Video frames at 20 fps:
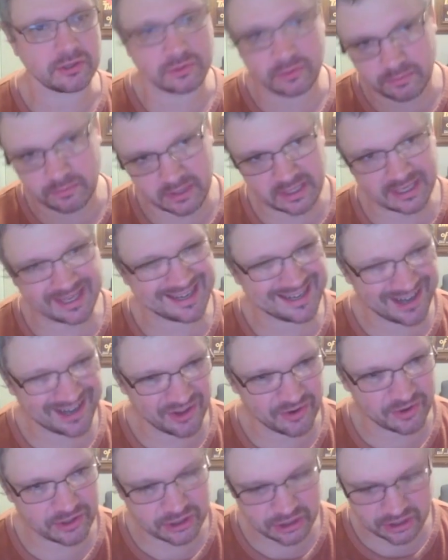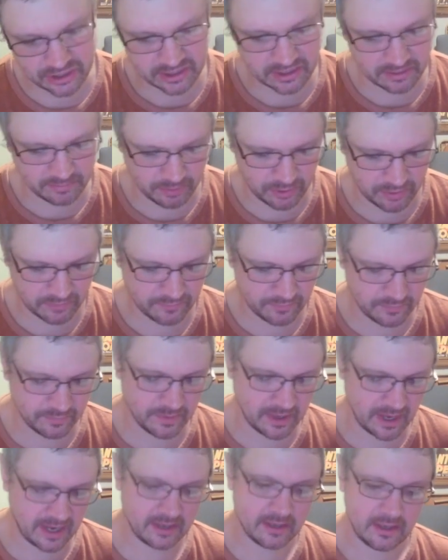So I'm going to get another agility perk from
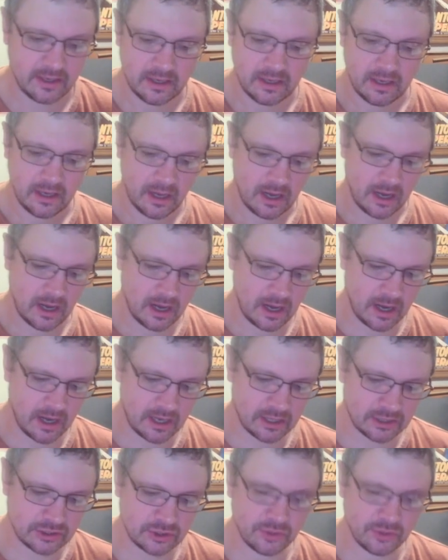that.